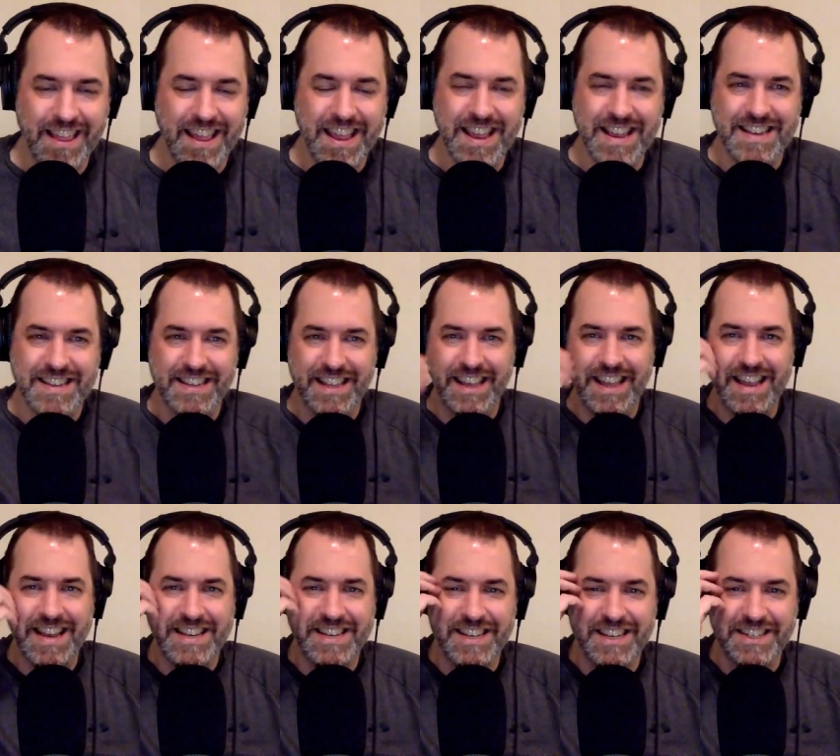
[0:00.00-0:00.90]
Like,
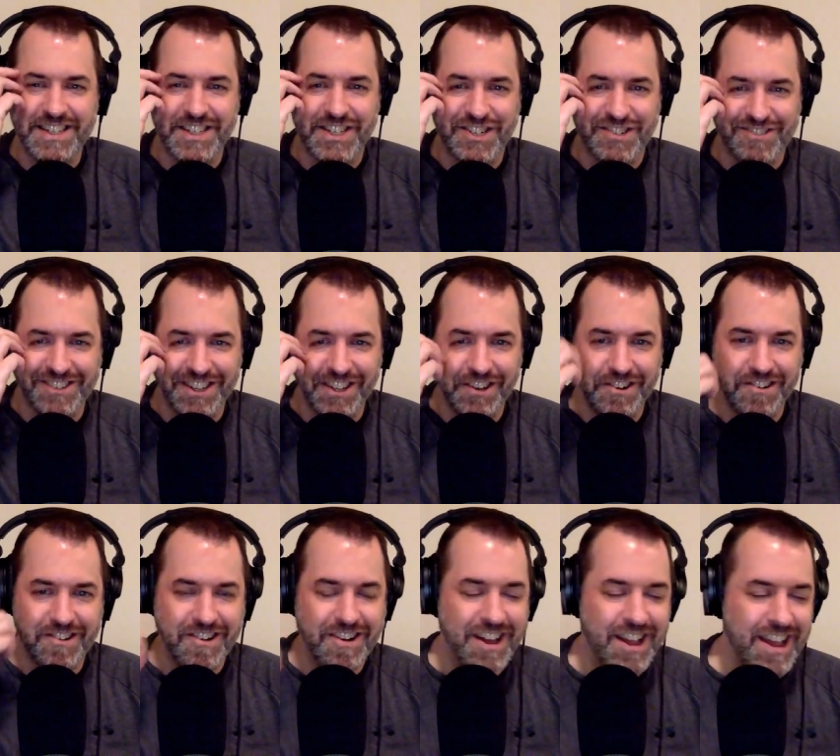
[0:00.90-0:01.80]
like he just
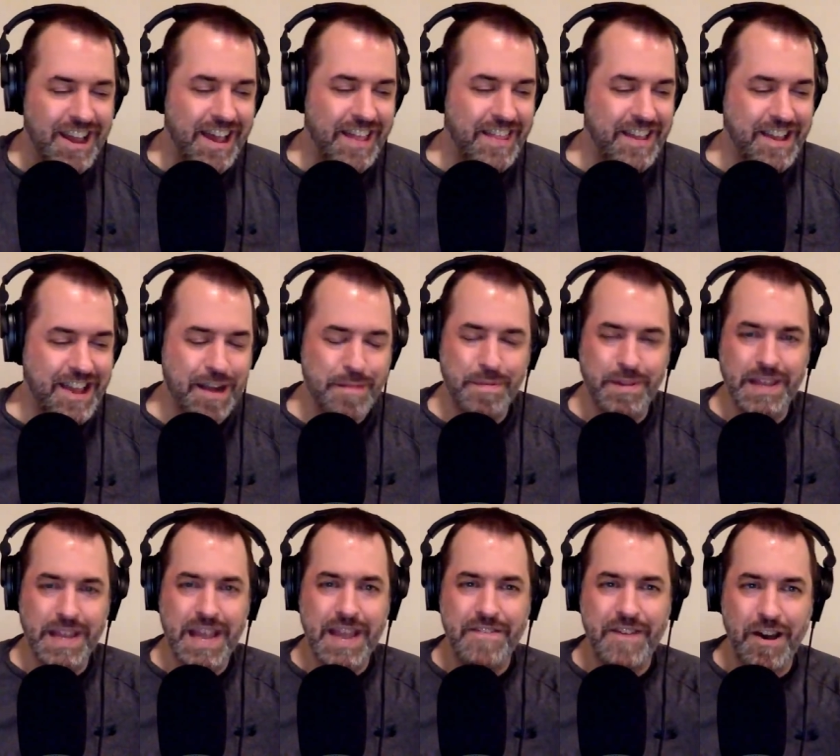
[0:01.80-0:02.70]
drilled her, and they can't
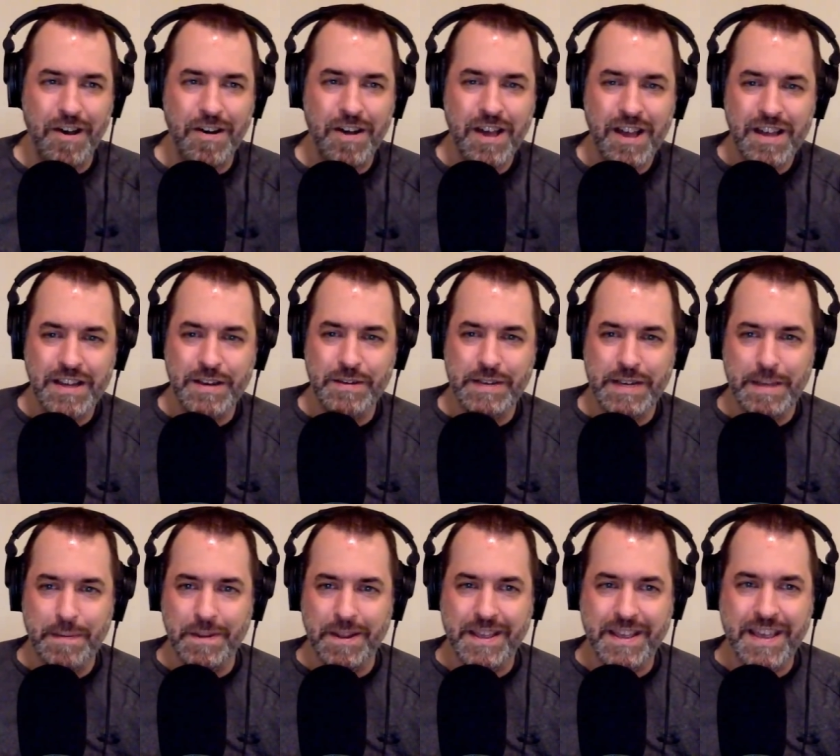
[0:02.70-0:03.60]
believe how she
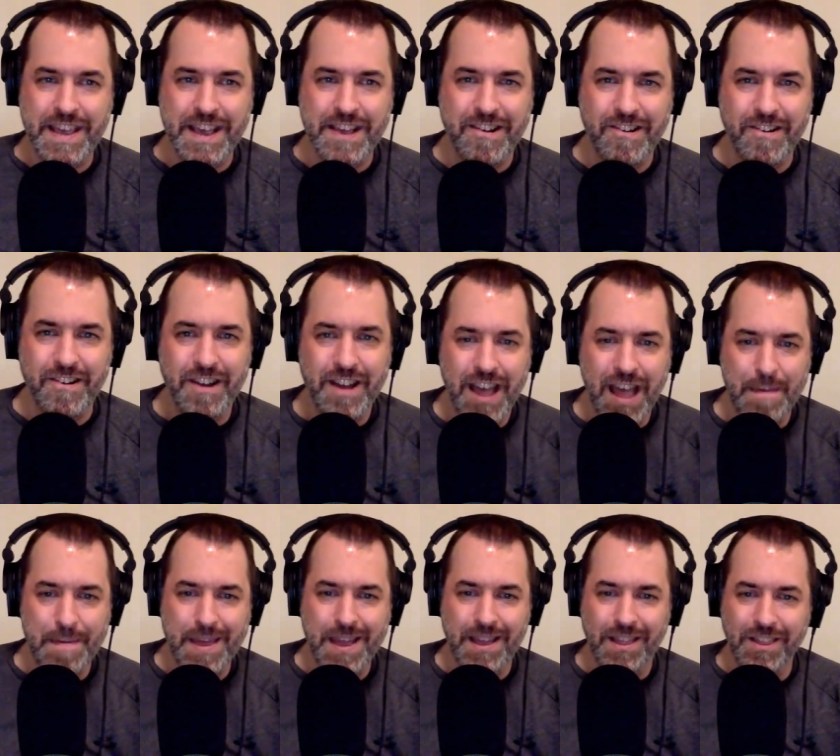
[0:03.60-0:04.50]
was able to kick her
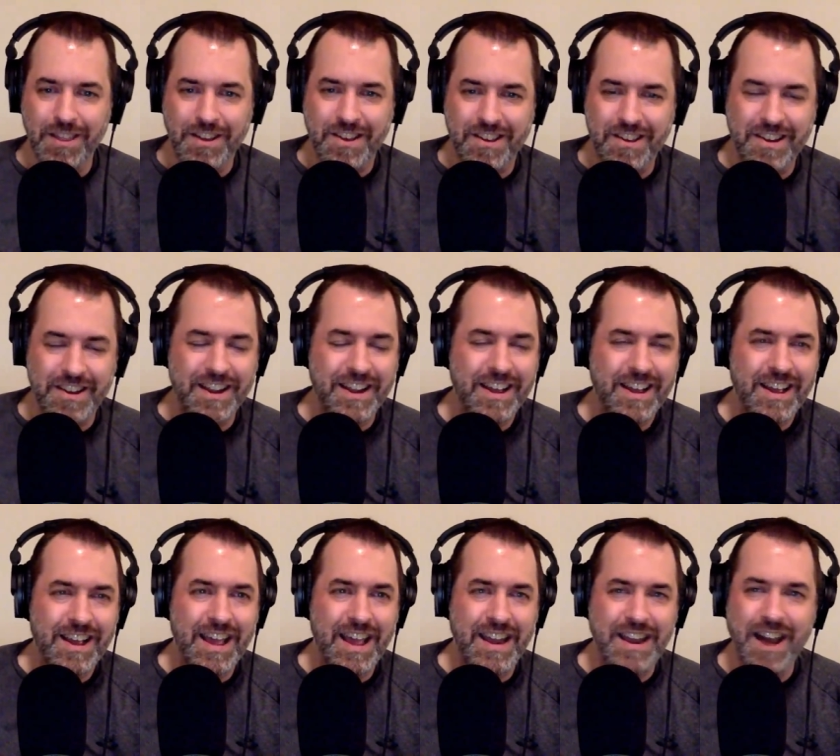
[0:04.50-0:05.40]
and make it look good
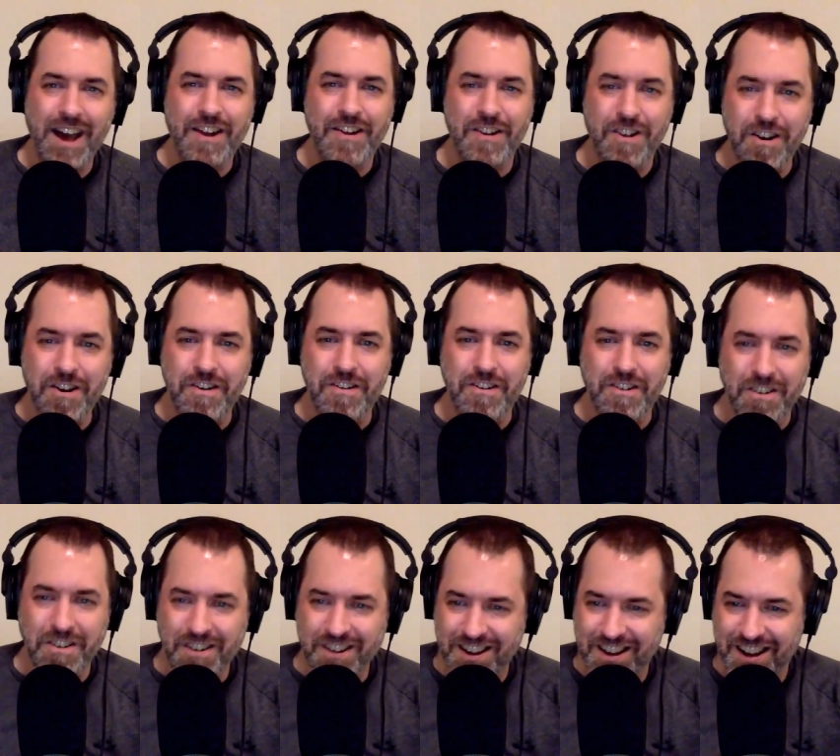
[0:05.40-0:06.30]
and not hurt
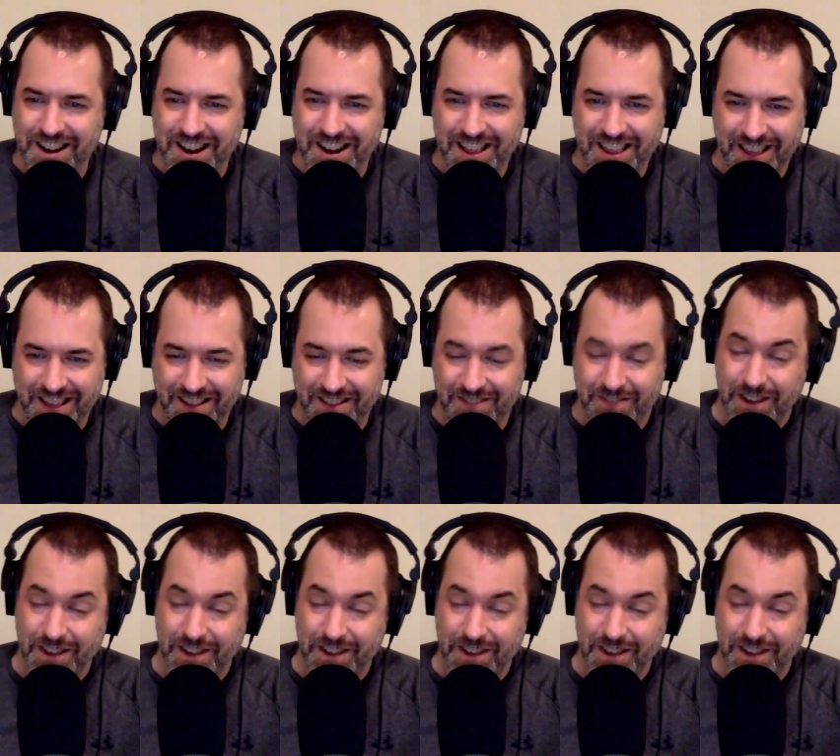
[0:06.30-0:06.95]
her.